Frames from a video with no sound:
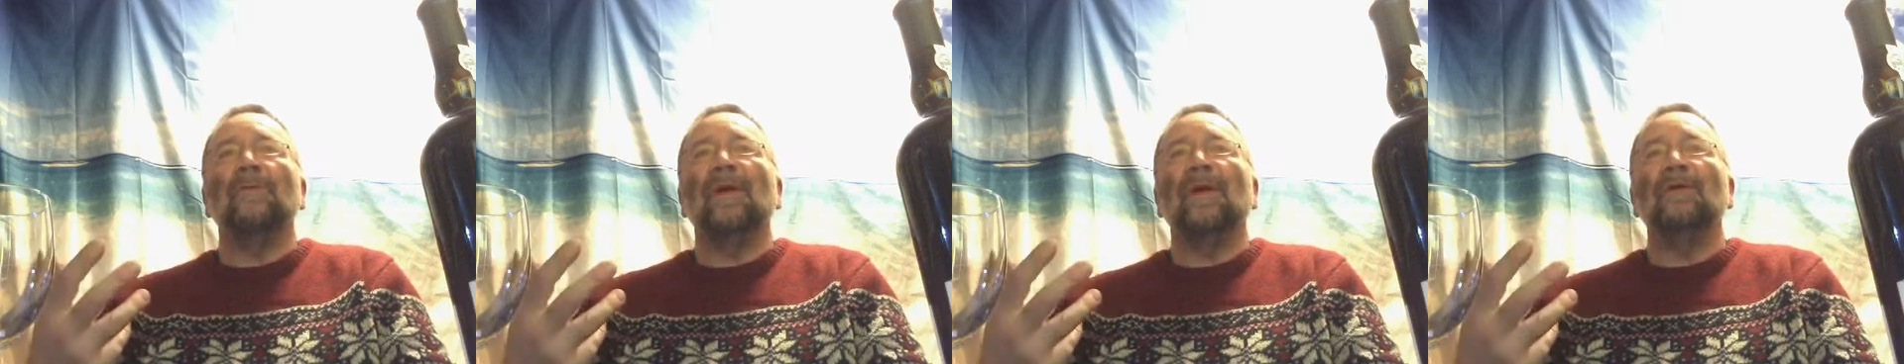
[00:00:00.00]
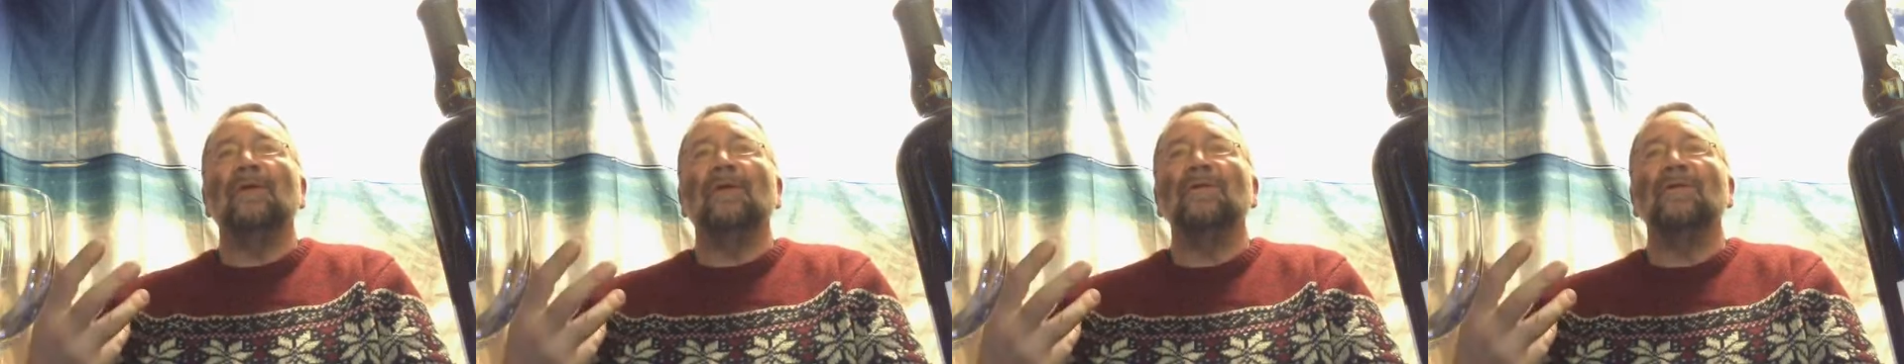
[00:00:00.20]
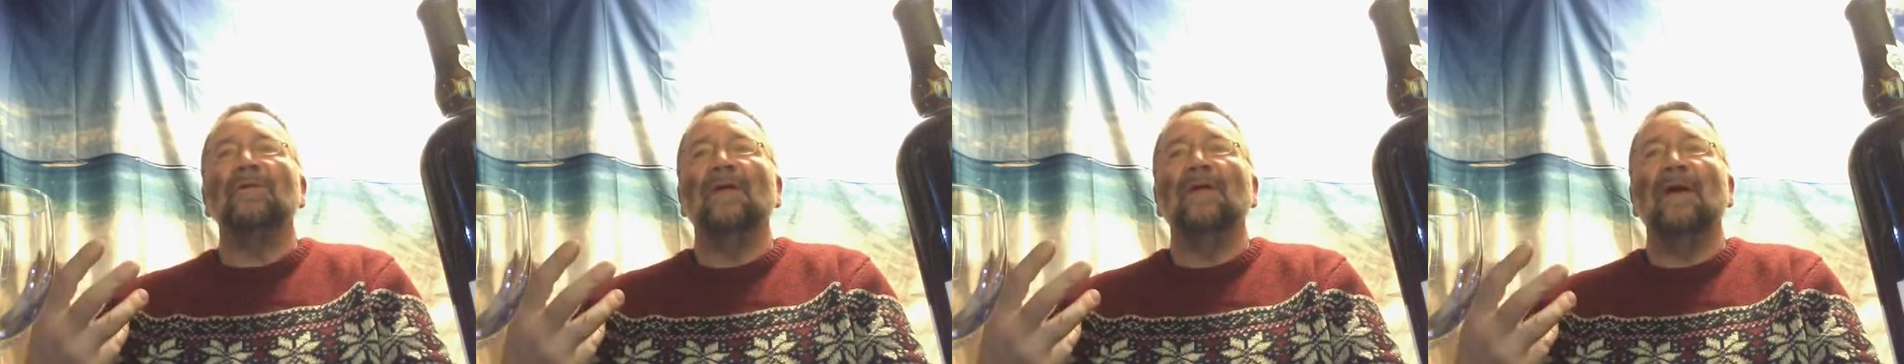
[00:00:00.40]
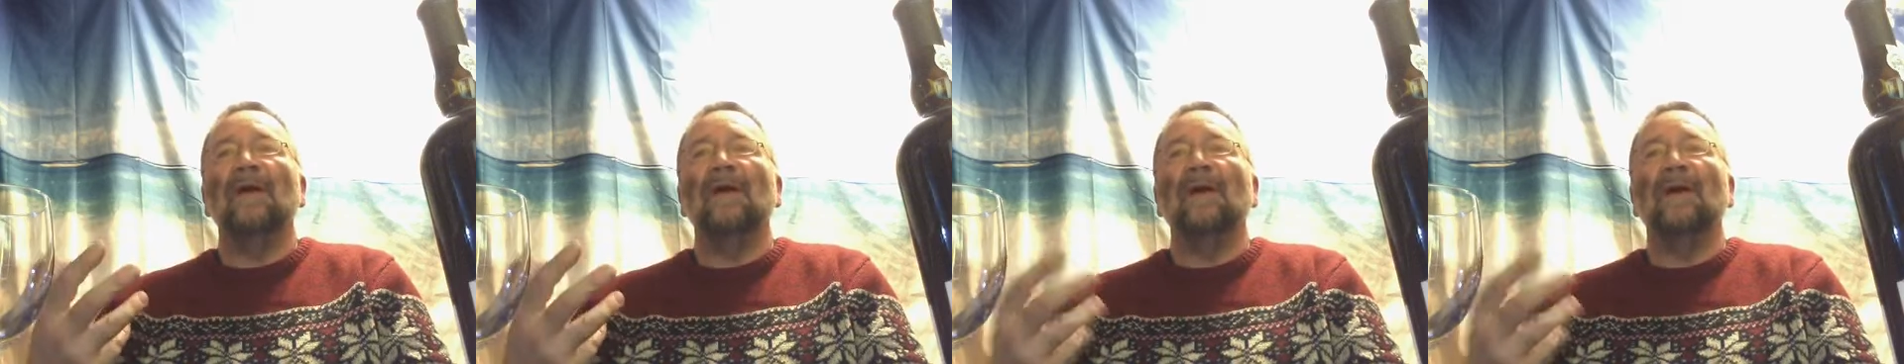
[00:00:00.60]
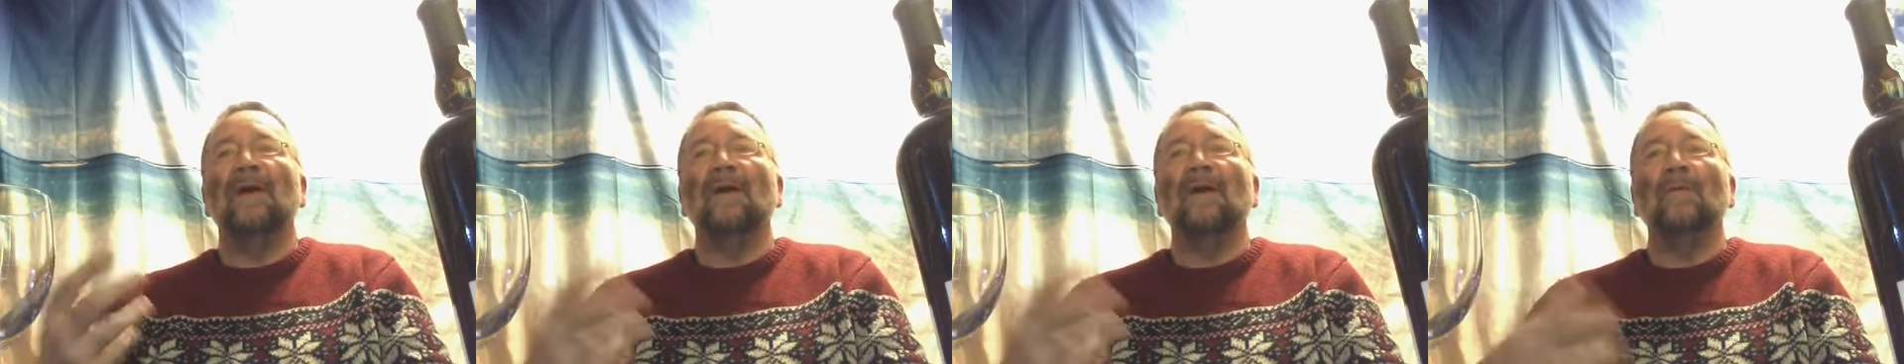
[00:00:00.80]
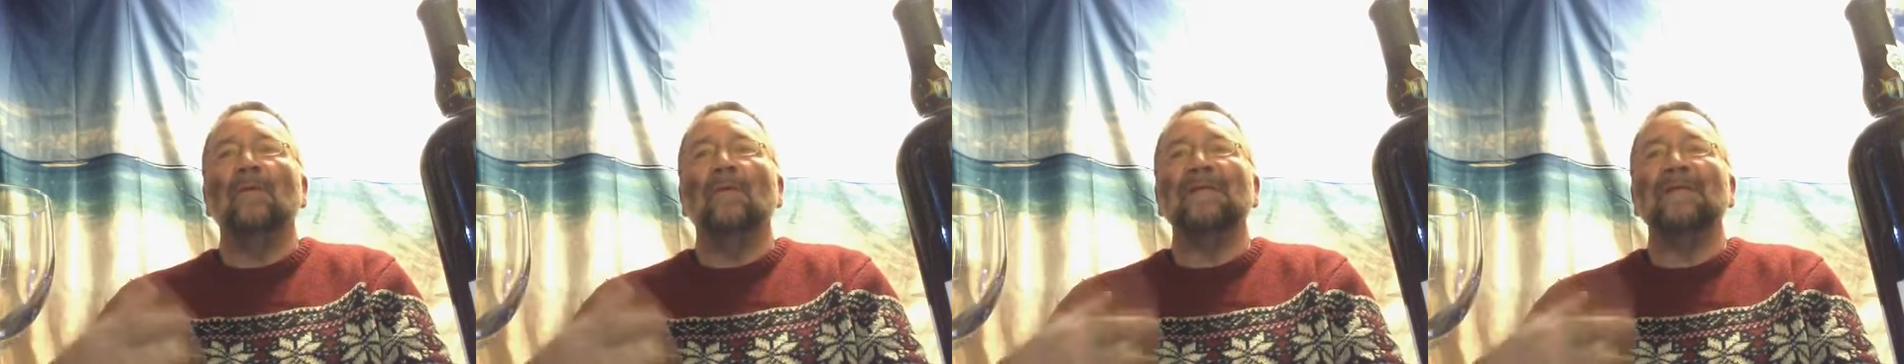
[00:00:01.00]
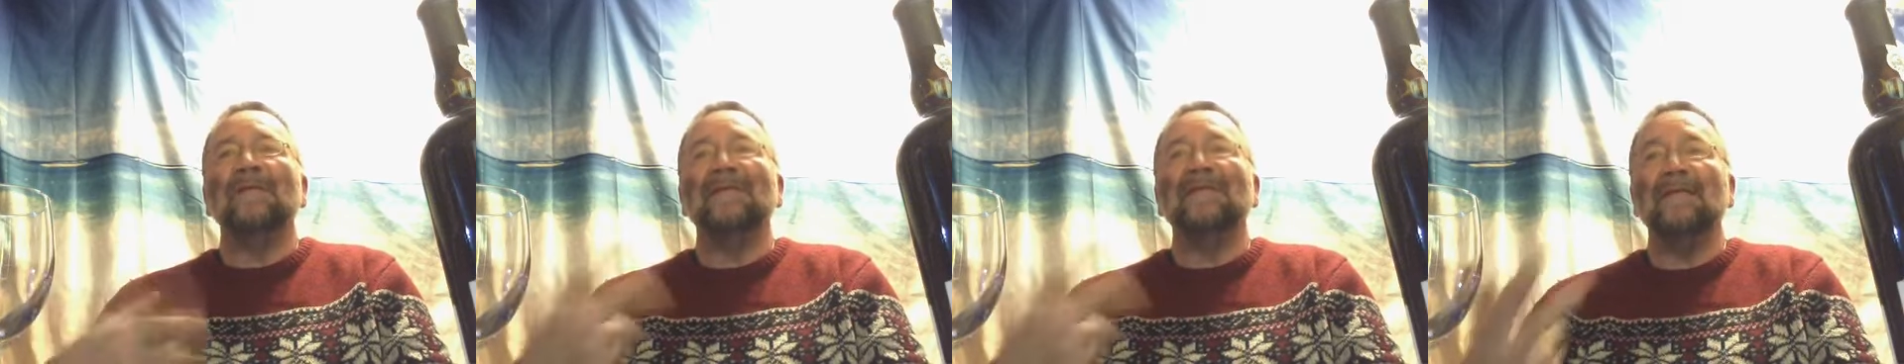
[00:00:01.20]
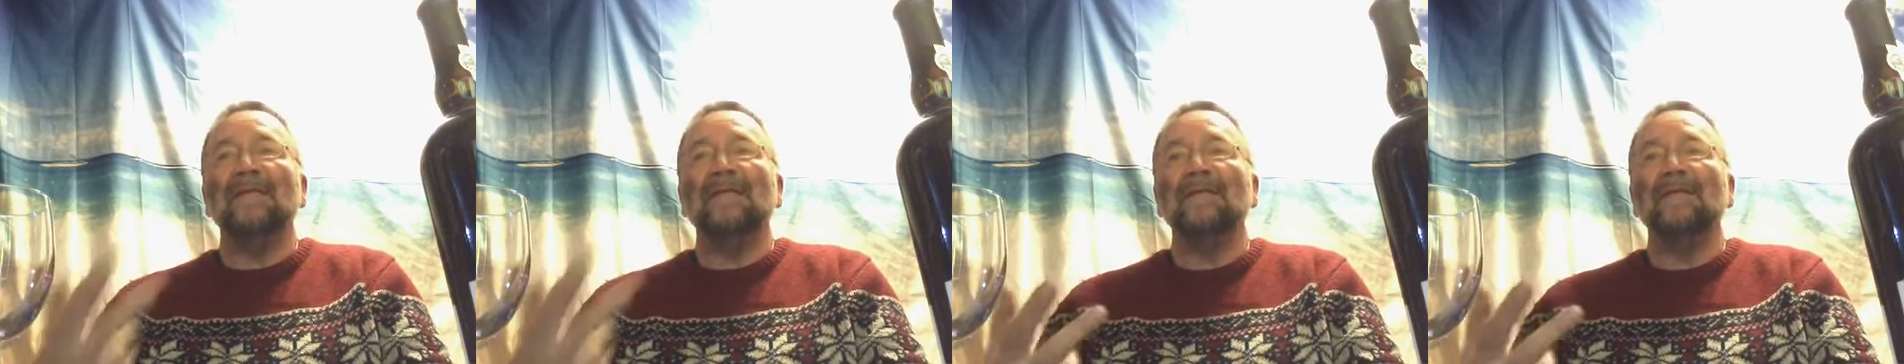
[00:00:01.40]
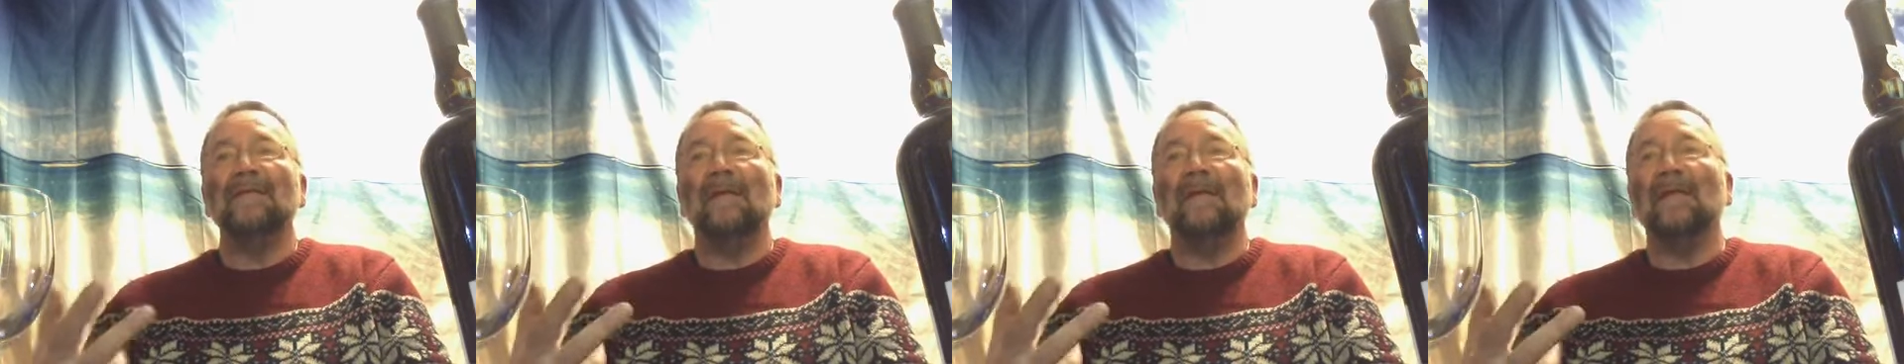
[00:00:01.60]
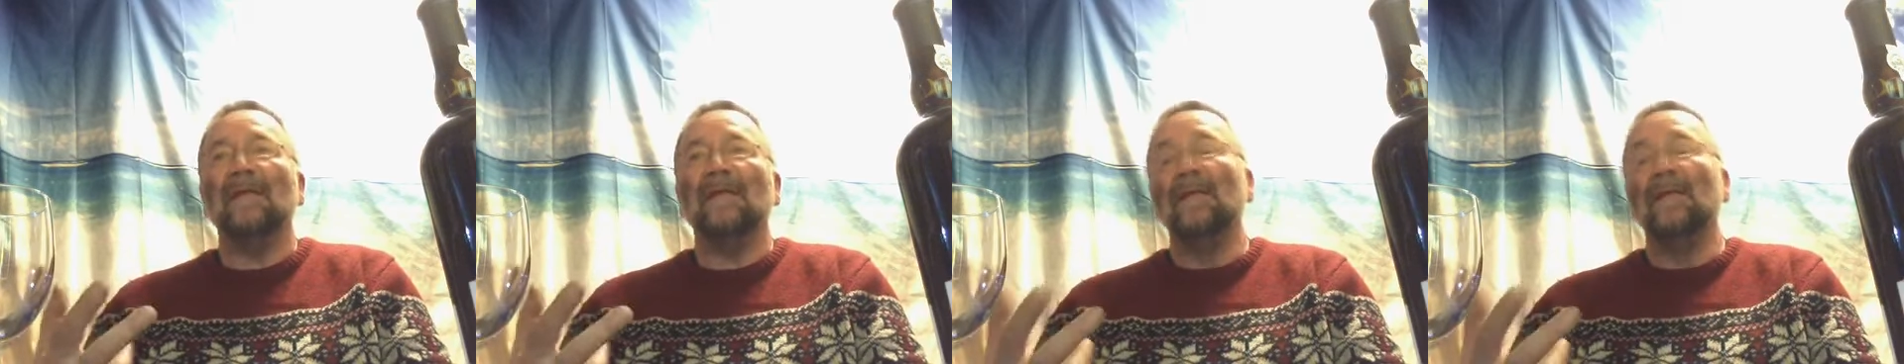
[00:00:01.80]
about, what it
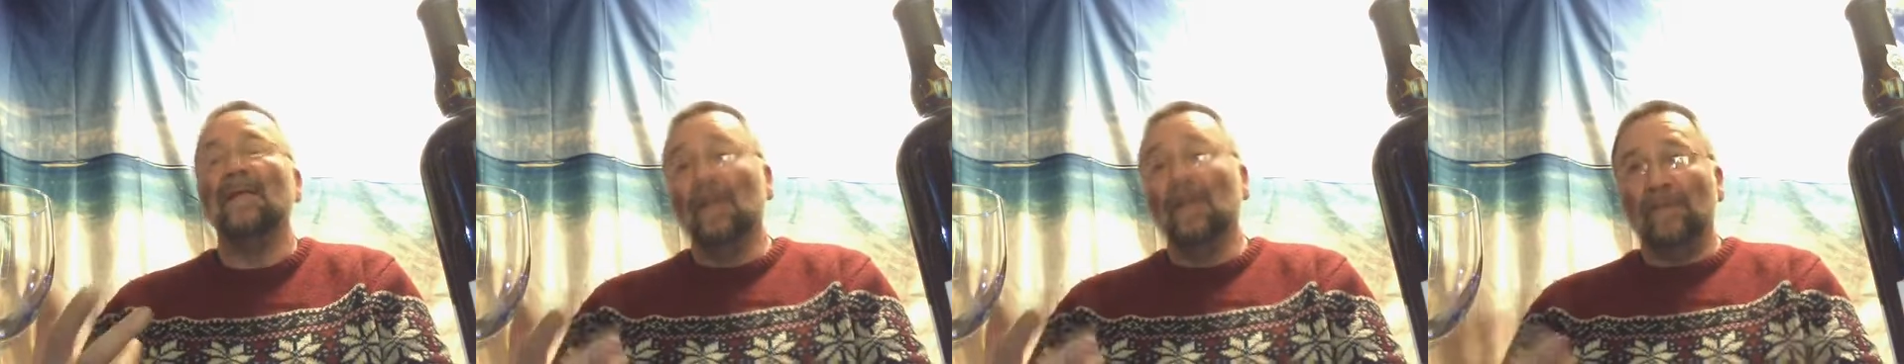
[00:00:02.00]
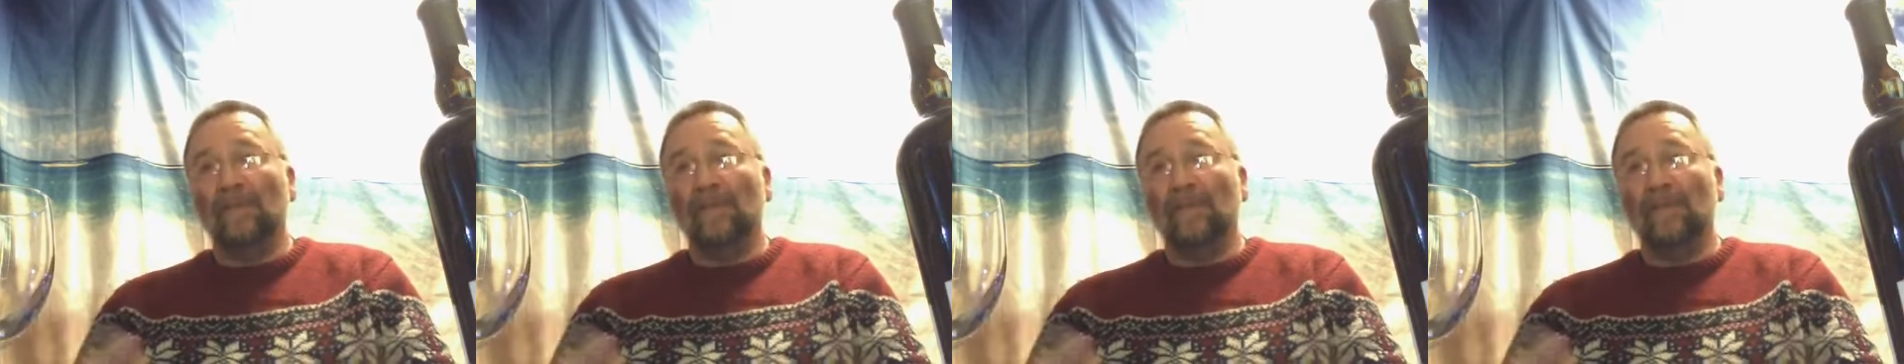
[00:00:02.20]
tastes like,